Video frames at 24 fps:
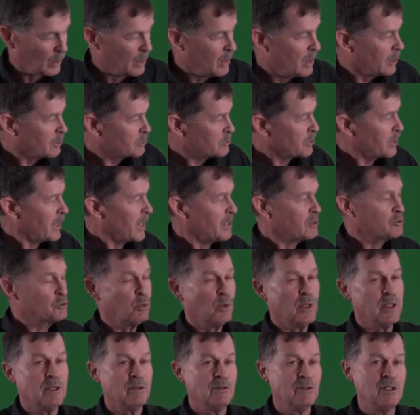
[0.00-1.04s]
So that's
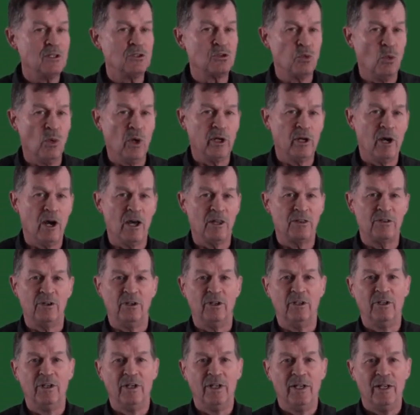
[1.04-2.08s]
what this one
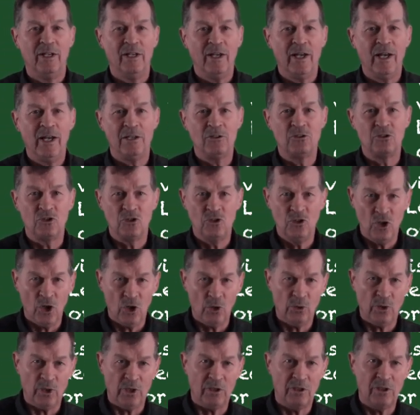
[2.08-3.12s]
author has
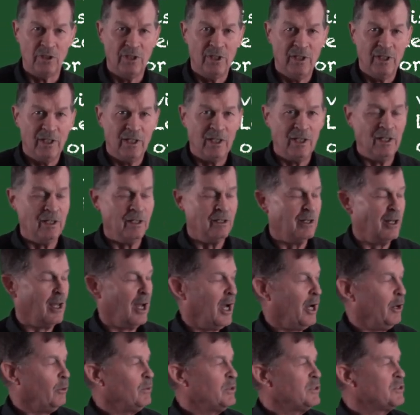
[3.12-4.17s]
noted. And
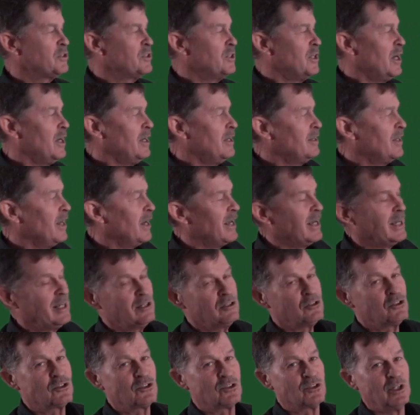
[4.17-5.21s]
I would say that
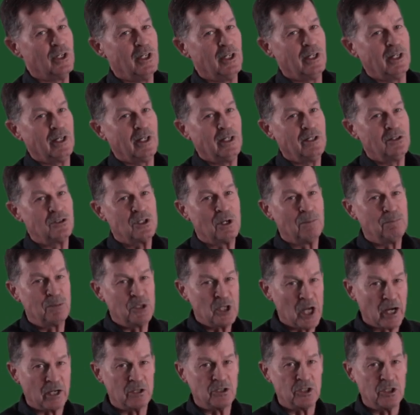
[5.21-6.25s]
his
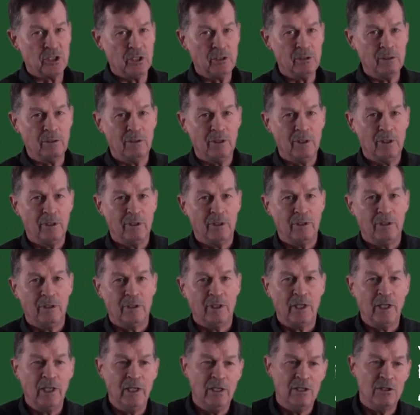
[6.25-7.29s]
objection
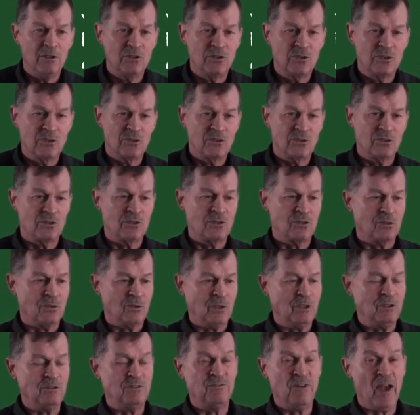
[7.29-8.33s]
is
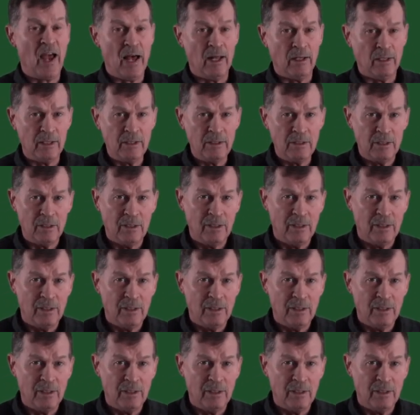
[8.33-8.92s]
valid,